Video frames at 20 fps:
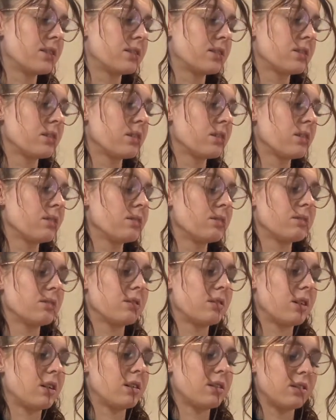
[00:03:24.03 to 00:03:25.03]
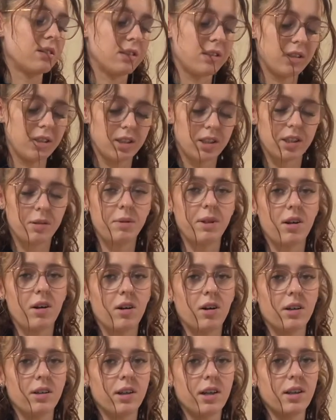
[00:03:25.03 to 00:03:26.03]
So this is gonna be
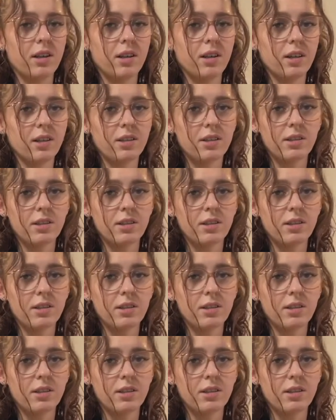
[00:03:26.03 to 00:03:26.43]
hard, I think.